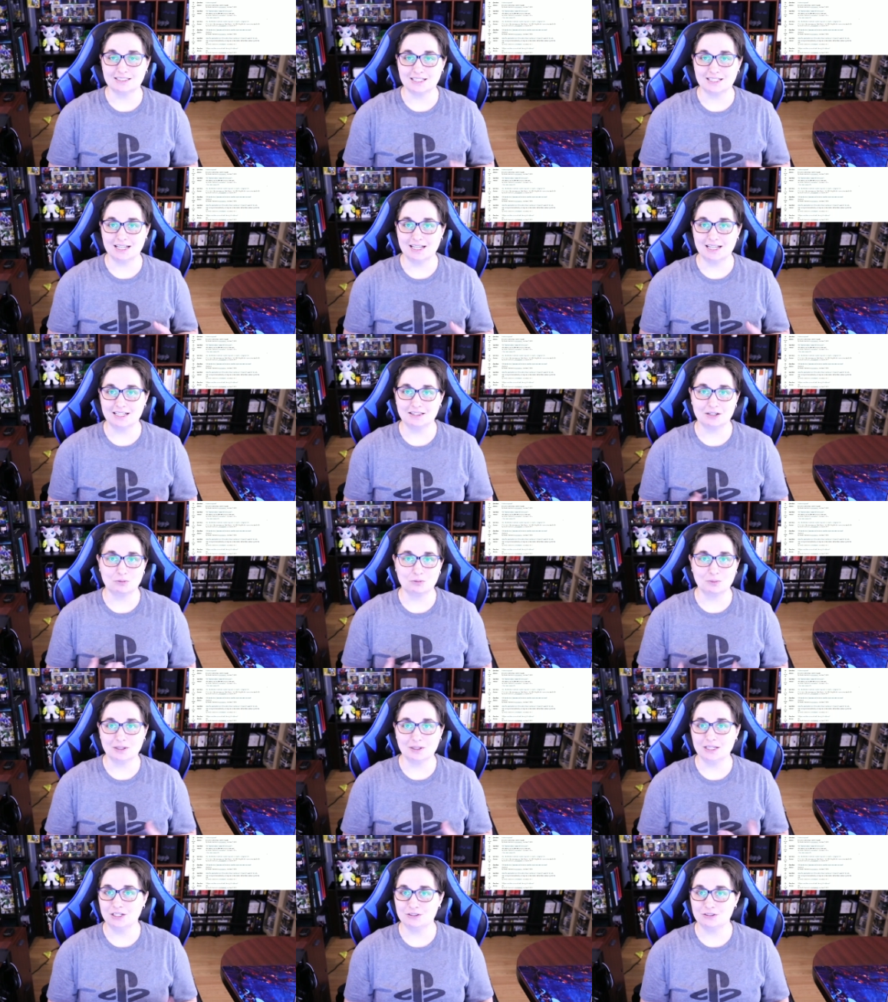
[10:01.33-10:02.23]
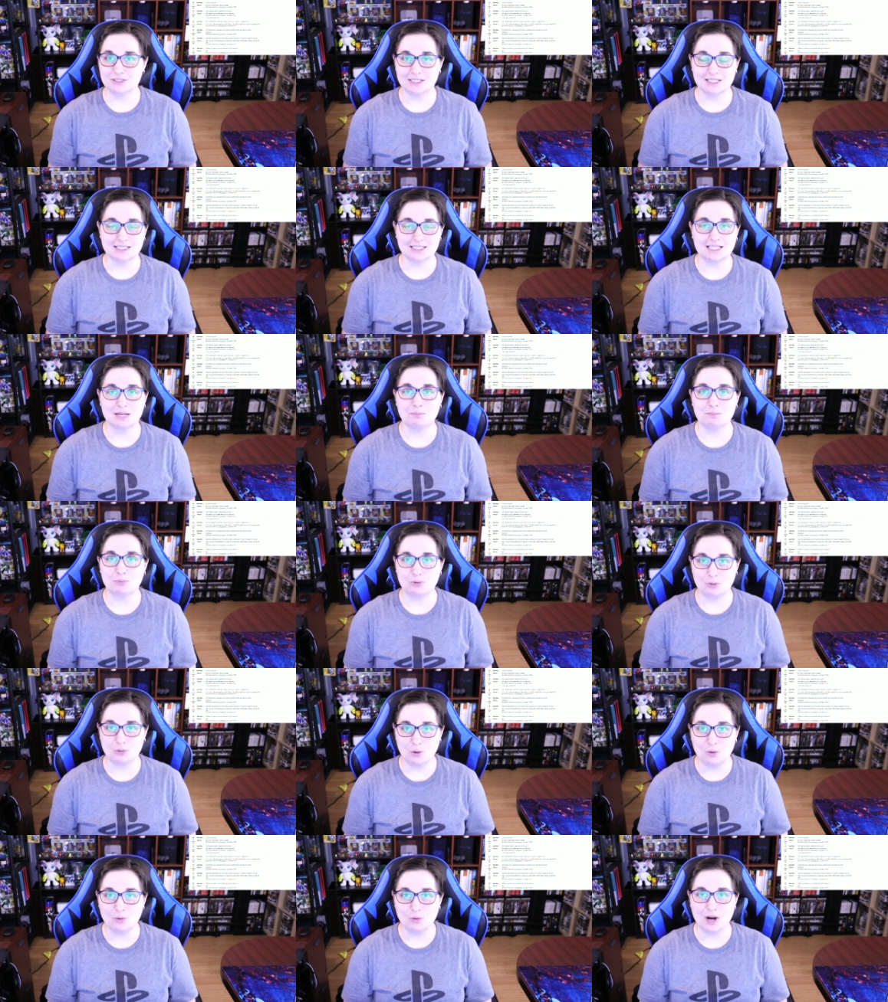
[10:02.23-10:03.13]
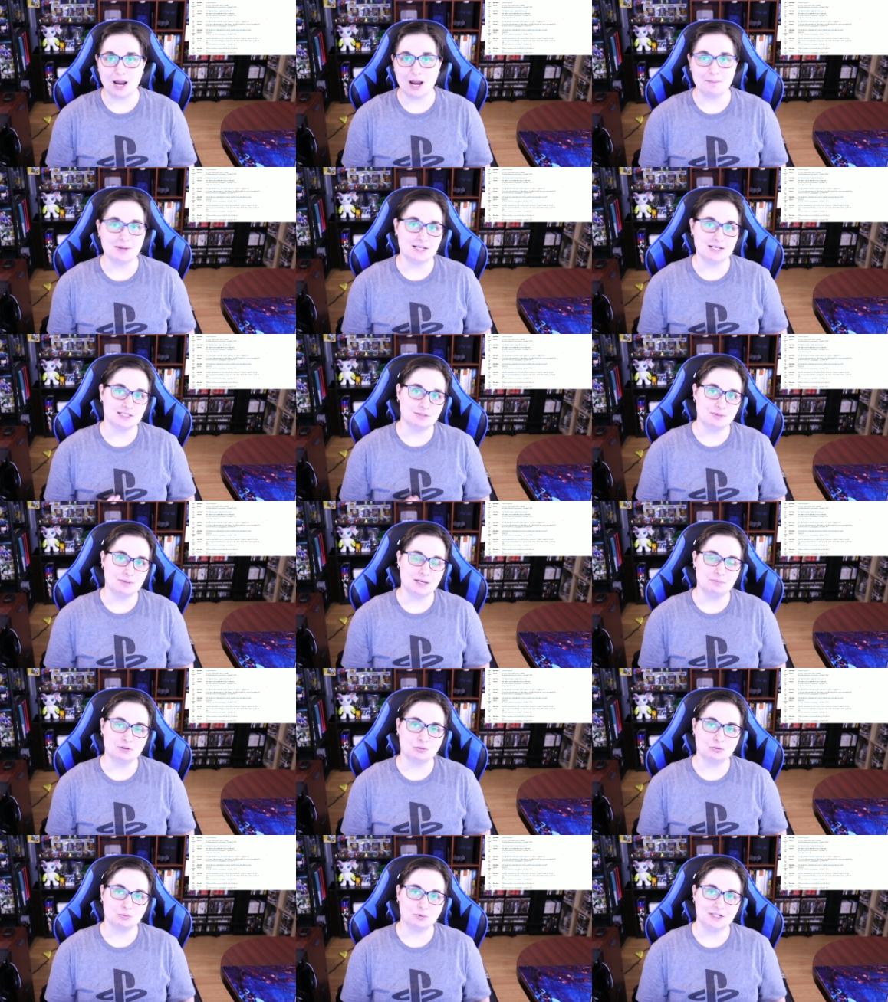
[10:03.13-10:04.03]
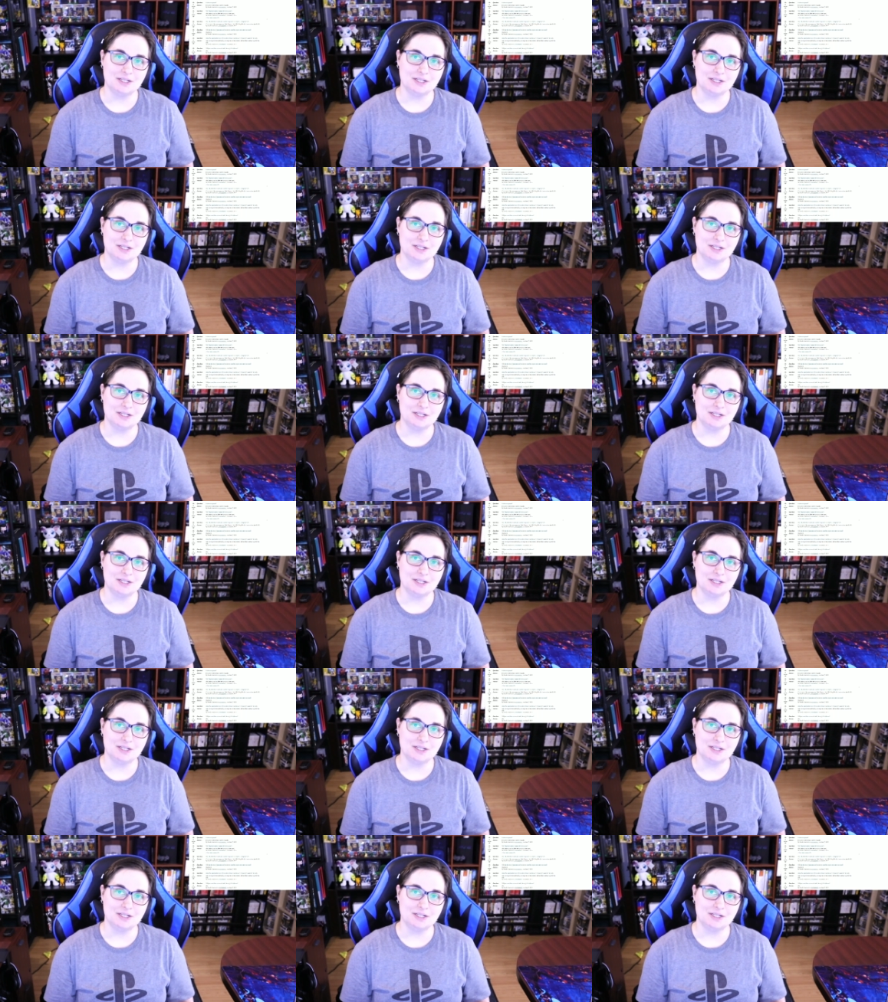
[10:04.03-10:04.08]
They're really using the same programming to be able to read